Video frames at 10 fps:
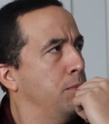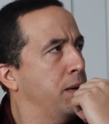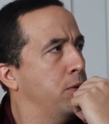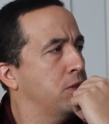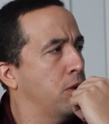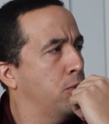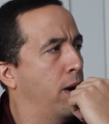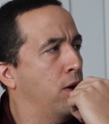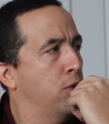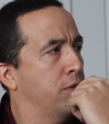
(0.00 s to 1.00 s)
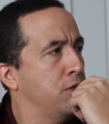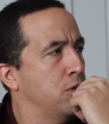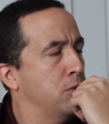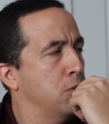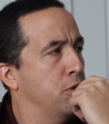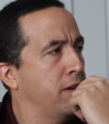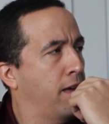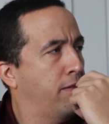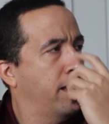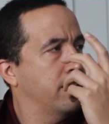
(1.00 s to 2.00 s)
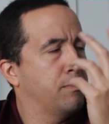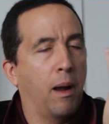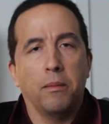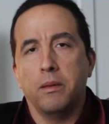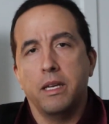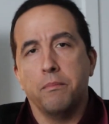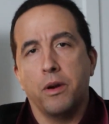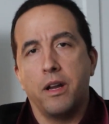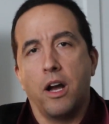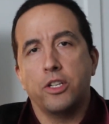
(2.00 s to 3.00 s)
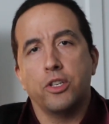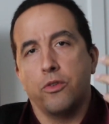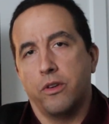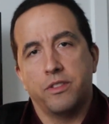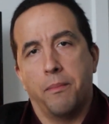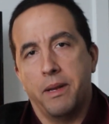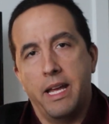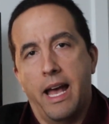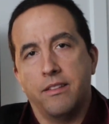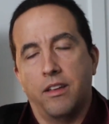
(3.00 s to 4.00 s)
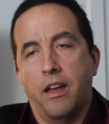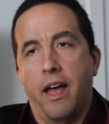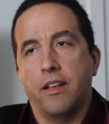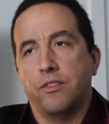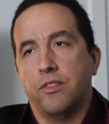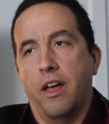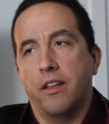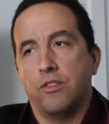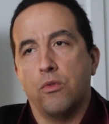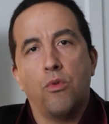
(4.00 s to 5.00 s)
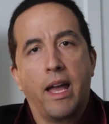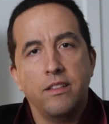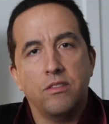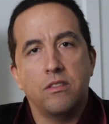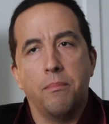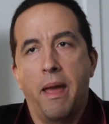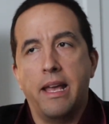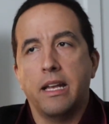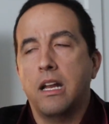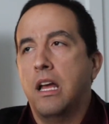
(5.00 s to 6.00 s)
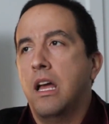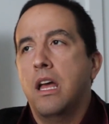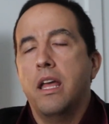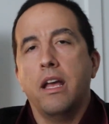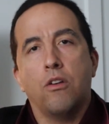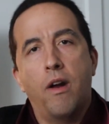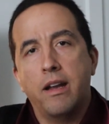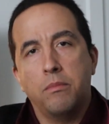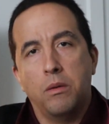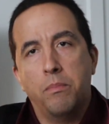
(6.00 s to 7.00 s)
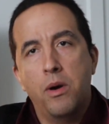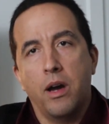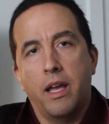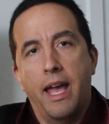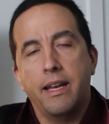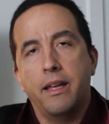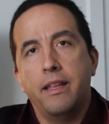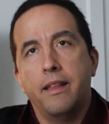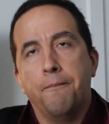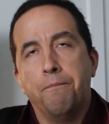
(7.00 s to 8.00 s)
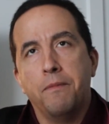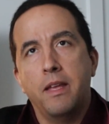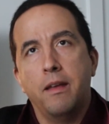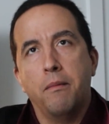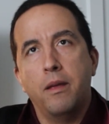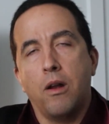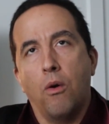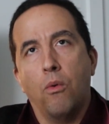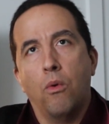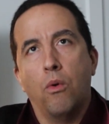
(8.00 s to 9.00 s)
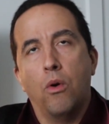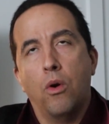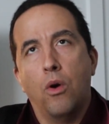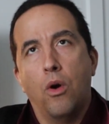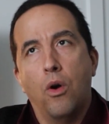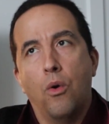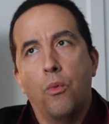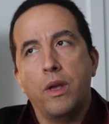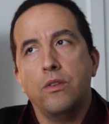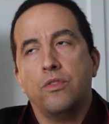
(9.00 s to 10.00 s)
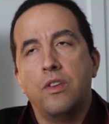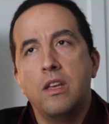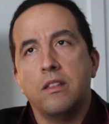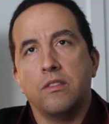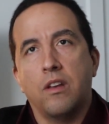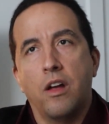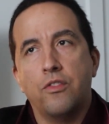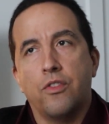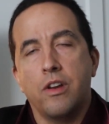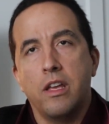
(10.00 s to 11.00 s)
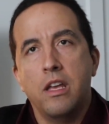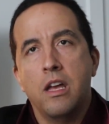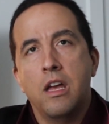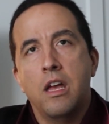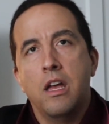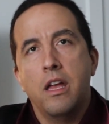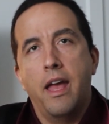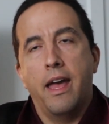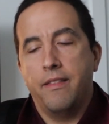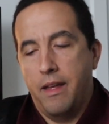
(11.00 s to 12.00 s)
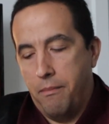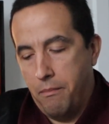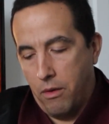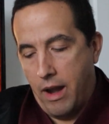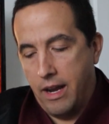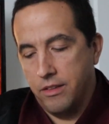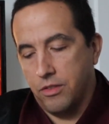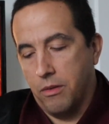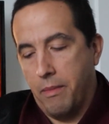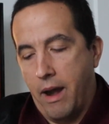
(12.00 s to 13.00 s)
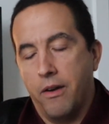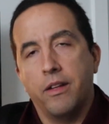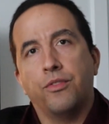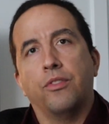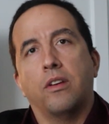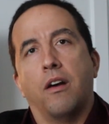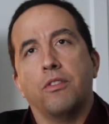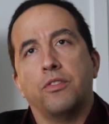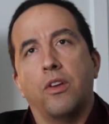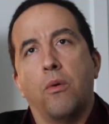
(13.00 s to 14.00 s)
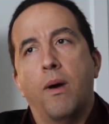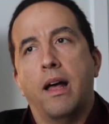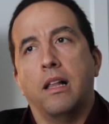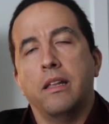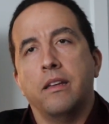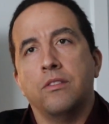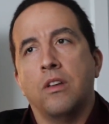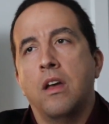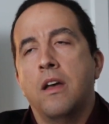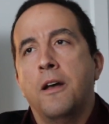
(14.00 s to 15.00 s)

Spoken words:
but it was a well-reviewed movie. I think it's probably in production or somebody has the rights to make it. Incredible book. And it, you know, what you see in this country and that Maraniss covers so well is